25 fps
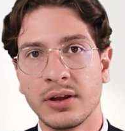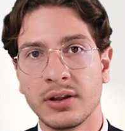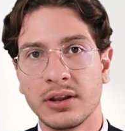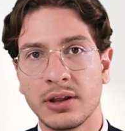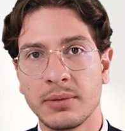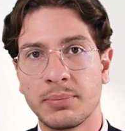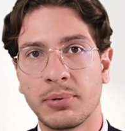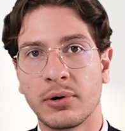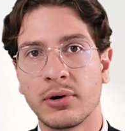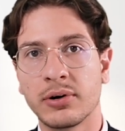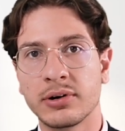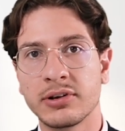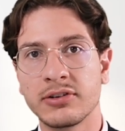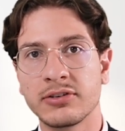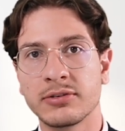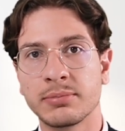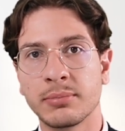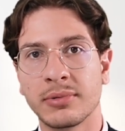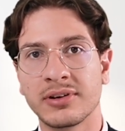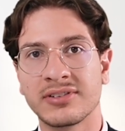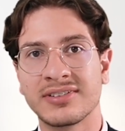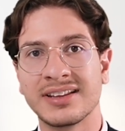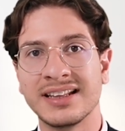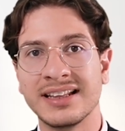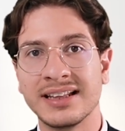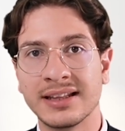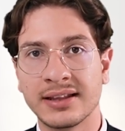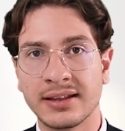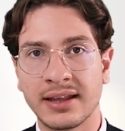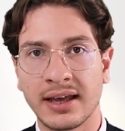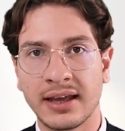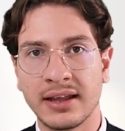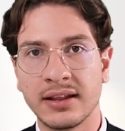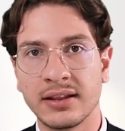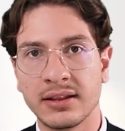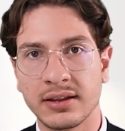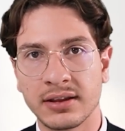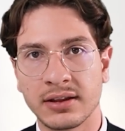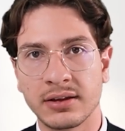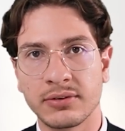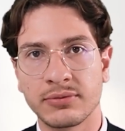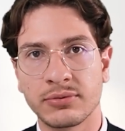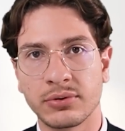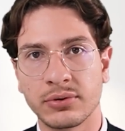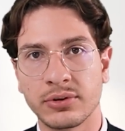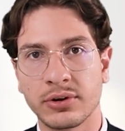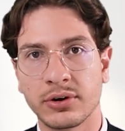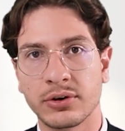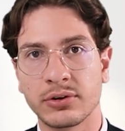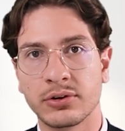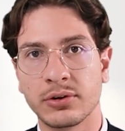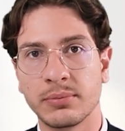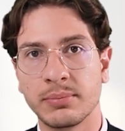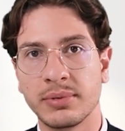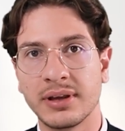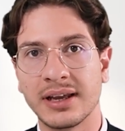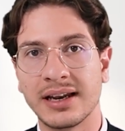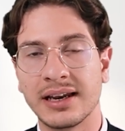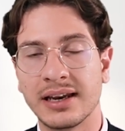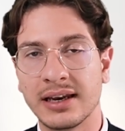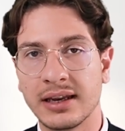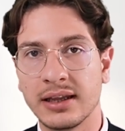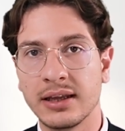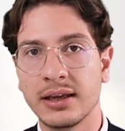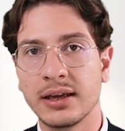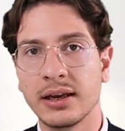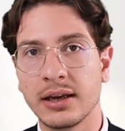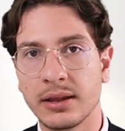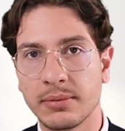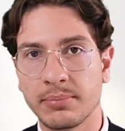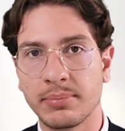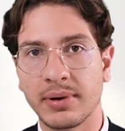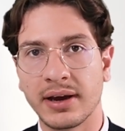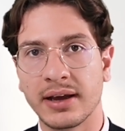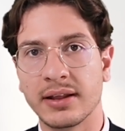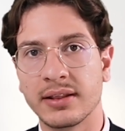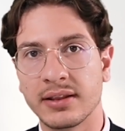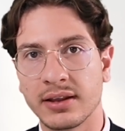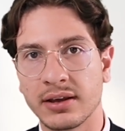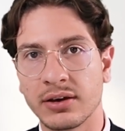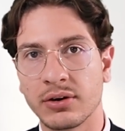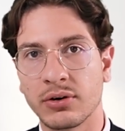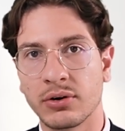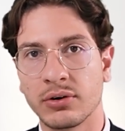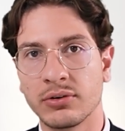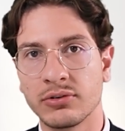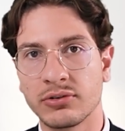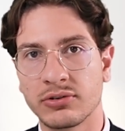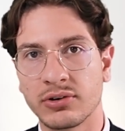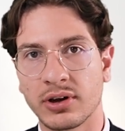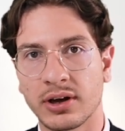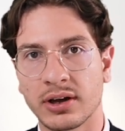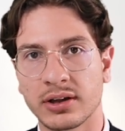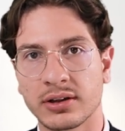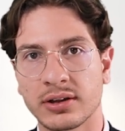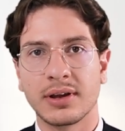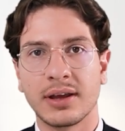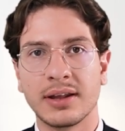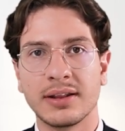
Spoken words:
The parties must intend for there to be a legally binding contract.